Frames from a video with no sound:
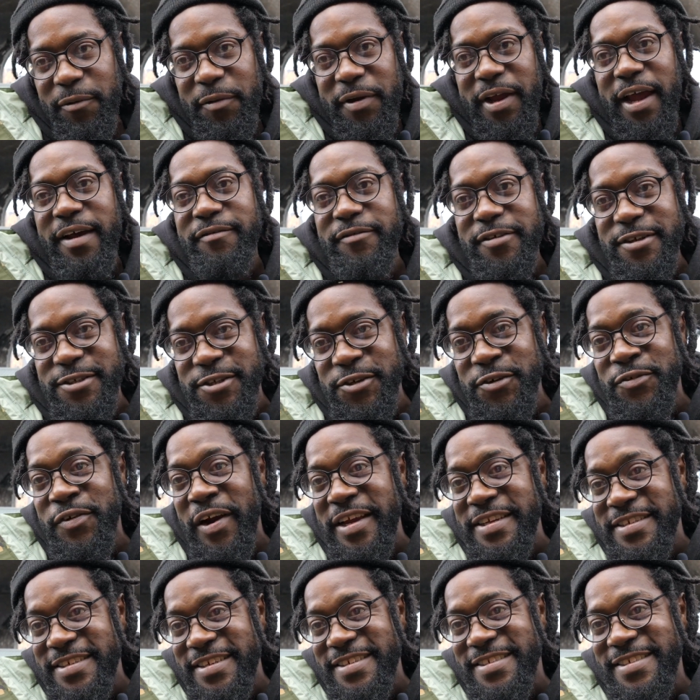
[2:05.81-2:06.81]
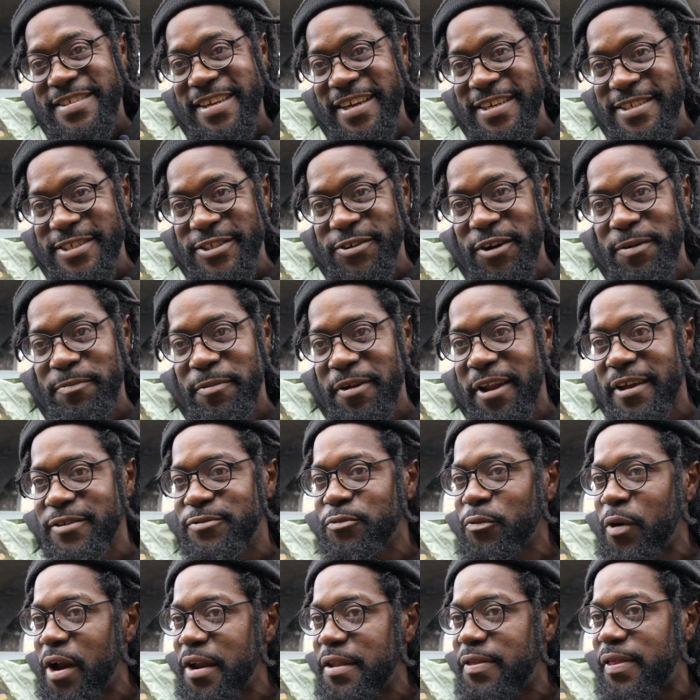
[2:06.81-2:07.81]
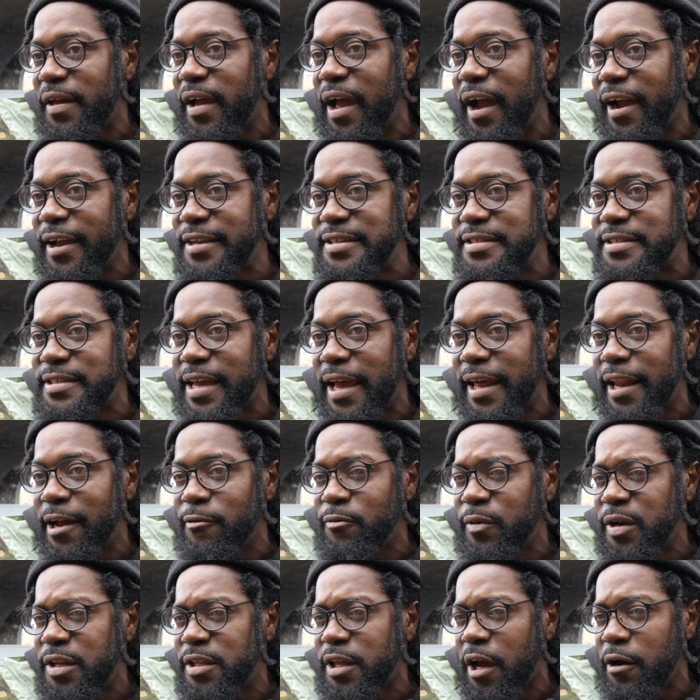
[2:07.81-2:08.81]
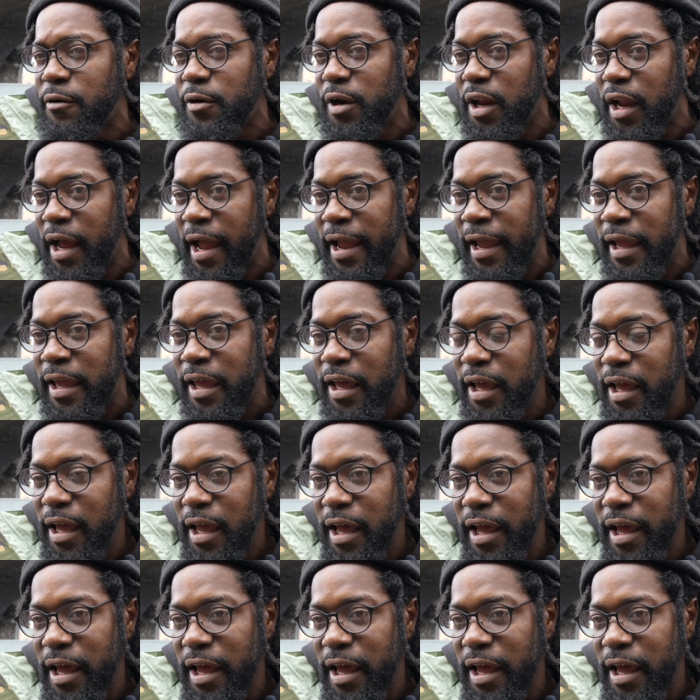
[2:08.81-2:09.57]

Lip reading: We have this racist history, but there's one thing I can say that we don't like.